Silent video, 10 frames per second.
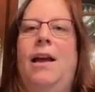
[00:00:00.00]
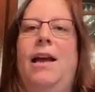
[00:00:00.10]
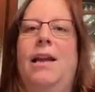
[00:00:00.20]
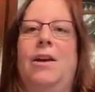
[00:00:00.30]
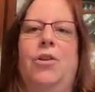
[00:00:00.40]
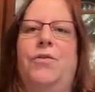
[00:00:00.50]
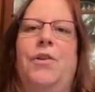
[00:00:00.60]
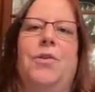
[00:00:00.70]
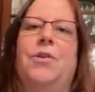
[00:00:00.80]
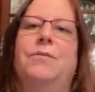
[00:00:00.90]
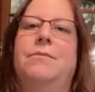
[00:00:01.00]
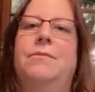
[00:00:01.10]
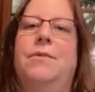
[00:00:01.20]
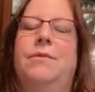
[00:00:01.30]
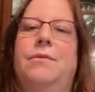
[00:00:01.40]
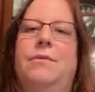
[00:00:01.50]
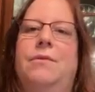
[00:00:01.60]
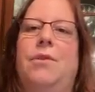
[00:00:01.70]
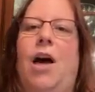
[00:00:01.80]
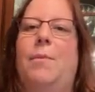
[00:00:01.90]
And I don't know if you ever
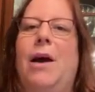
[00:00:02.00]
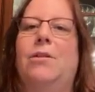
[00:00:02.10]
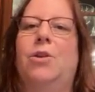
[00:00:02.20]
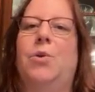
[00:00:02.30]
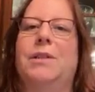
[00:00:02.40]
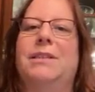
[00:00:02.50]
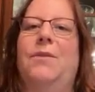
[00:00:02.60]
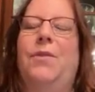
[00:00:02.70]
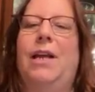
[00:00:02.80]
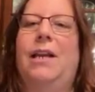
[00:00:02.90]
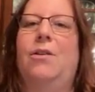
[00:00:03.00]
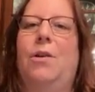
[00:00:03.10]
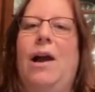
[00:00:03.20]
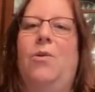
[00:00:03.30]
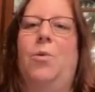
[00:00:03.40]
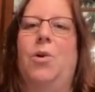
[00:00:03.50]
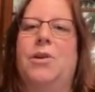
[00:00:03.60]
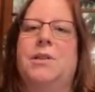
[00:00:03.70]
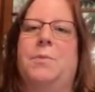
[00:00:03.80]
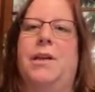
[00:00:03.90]
thought about locust invading or how it
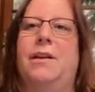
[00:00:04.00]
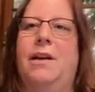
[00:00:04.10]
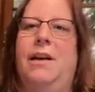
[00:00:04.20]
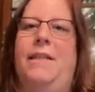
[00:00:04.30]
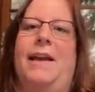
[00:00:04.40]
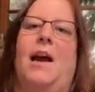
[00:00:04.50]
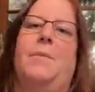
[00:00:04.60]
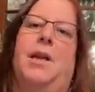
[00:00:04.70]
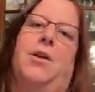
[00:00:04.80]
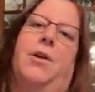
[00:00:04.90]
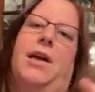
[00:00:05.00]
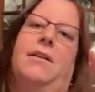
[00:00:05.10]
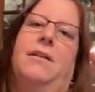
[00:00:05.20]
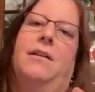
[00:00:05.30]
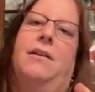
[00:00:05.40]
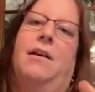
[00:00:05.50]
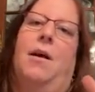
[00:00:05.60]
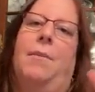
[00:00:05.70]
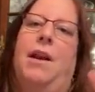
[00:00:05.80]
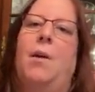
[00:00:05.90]
works, but they come in a great
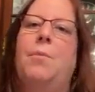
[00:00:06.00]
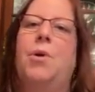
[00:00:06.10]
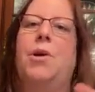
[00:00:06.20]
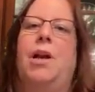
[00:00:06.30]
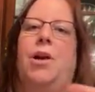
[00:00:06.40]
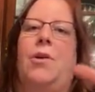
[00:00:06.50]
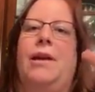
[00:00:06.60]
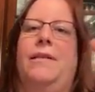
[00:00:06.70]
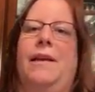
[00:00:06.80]
number and